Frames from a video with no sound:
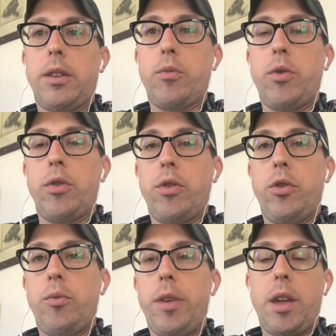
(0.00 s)

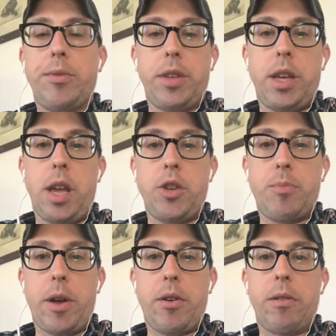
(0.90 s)
you'll be able to gauge
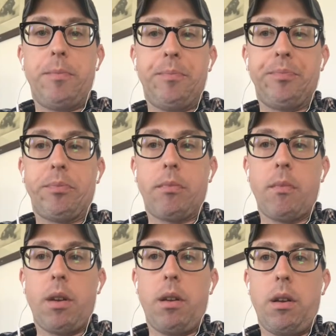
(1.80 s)
better
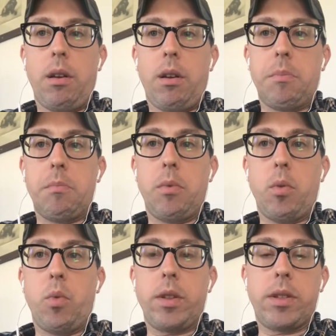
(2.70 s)

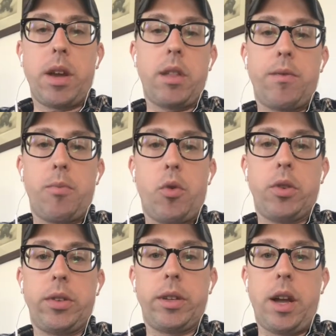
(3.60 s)
what size of a
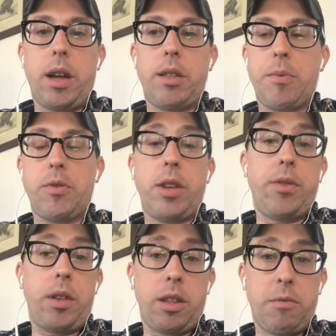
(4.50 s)
portion, especially on
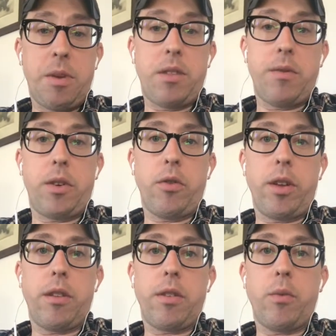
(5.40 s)
the expensive
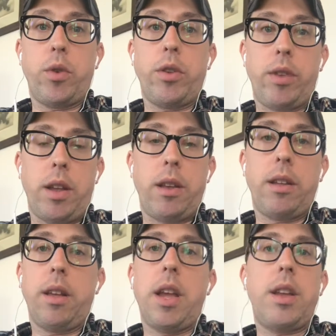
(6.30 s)
ingredients of what you need.
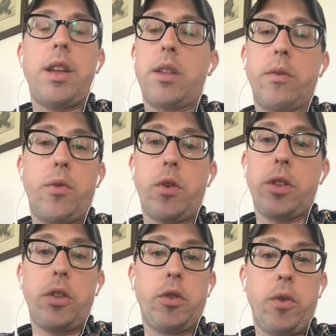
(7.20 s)
And yes, of course,
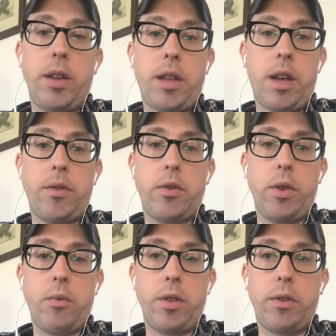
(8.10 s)
it's great to have a
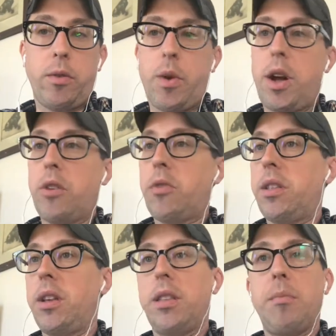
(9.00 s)
treat once in a while.
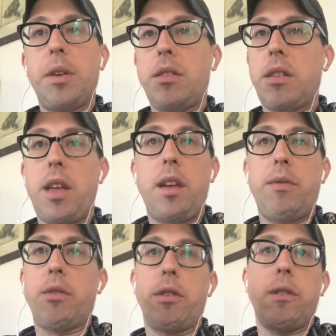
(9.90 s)
Great to get the big steak
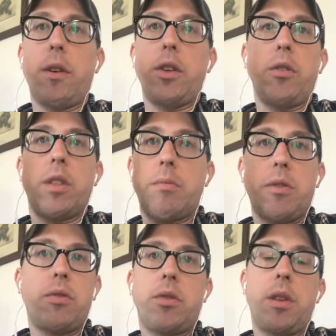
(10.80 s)
for a
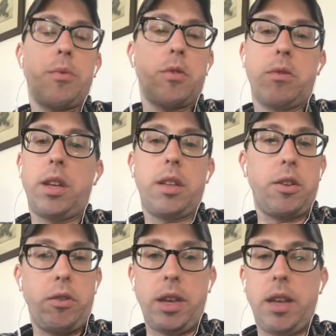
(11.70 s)
special summer treat that
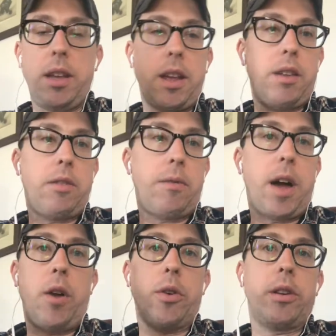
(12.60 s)
you eat and
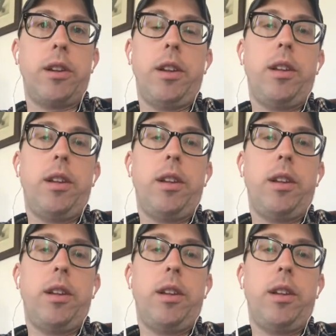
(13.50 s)
devour.